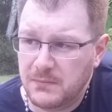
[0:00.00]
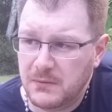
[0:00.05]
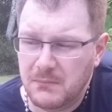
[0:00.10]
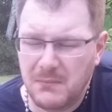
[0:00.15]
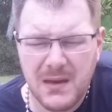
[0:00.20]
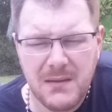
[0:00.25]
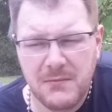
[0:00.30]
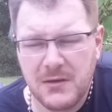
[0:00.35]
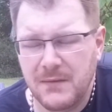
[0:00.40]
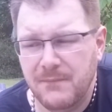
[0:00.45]
and
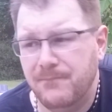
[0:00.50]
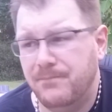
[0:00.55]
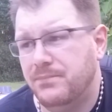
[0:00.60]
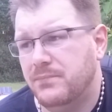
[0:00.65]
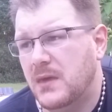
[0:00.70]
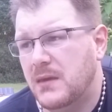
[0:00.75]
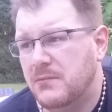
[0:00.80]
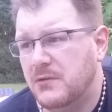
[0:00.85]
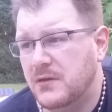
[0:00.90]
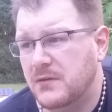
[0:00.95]

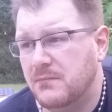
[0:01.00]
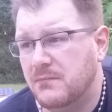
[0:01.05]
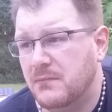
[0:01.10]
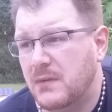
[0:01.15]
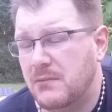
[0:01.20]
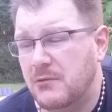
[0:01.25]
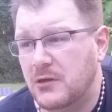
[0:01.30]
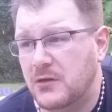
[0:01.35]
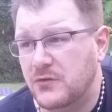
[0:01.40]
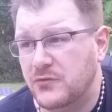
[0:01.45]

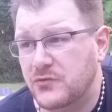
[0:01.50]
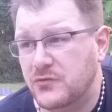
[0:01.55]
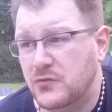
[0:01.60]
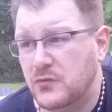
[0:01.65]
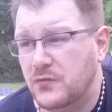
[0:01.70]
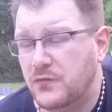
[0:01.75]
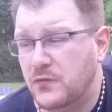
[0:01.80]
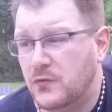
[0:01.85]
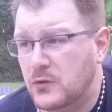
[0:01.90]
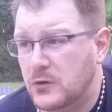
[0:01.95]
maybe closer
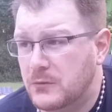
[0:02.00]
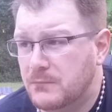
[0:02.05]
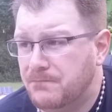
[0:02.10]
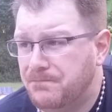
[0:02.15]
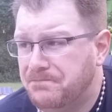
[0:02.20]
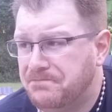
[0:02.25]
to a 4.